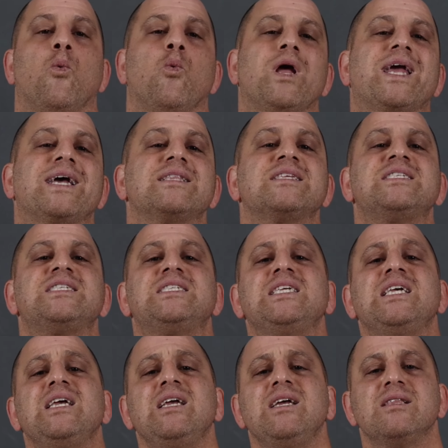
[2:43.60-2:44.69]
We can
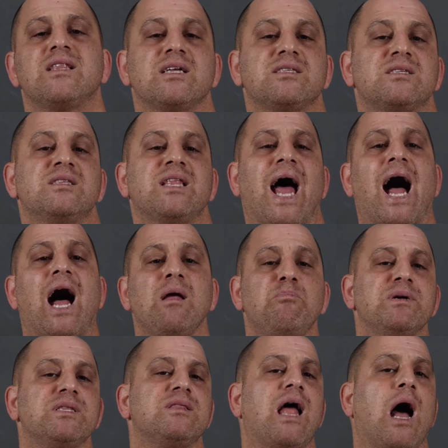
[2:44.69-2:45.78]
see that the
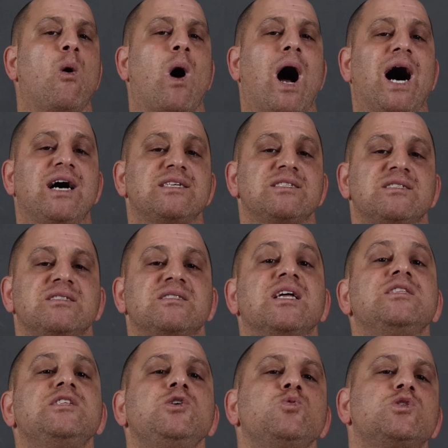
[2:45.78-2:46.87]
iPad now has the
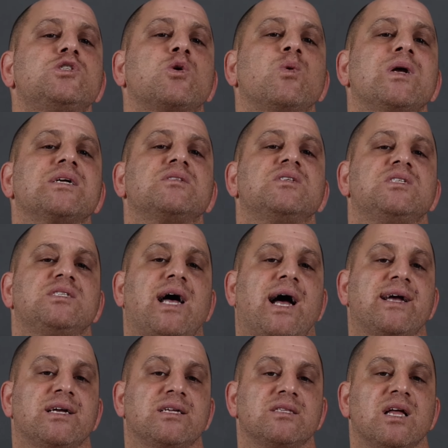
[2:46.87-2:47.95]
new square
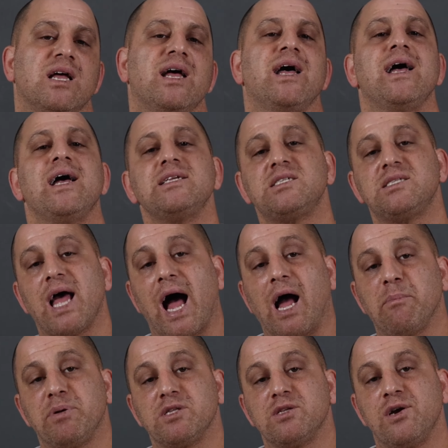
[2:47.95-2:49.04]
design as the
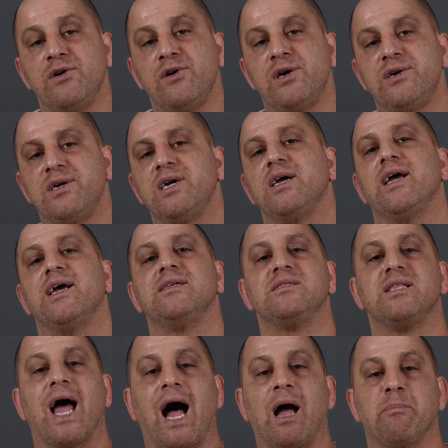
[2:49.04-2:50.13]
iPad Air and
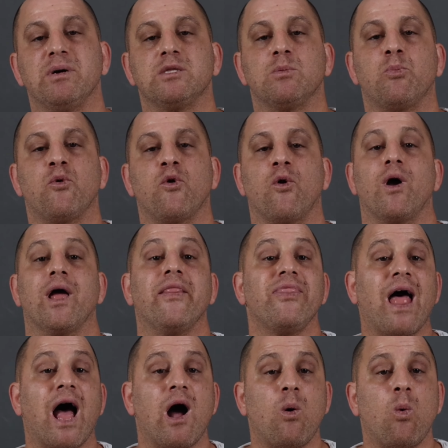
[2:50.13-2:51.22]
the iPad Pro, and
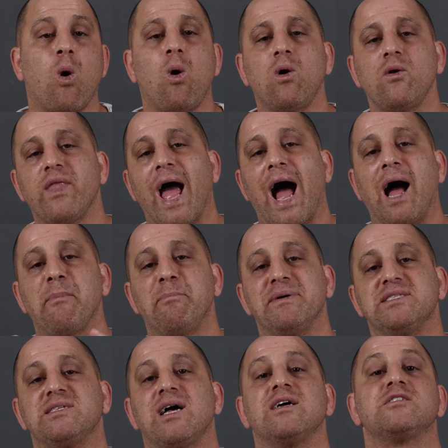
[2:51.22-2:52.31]
now all the
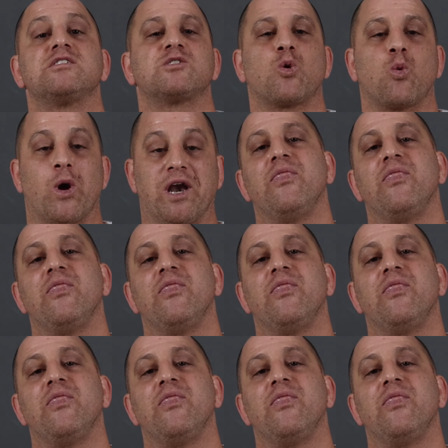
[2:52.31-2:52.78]
iPads are square.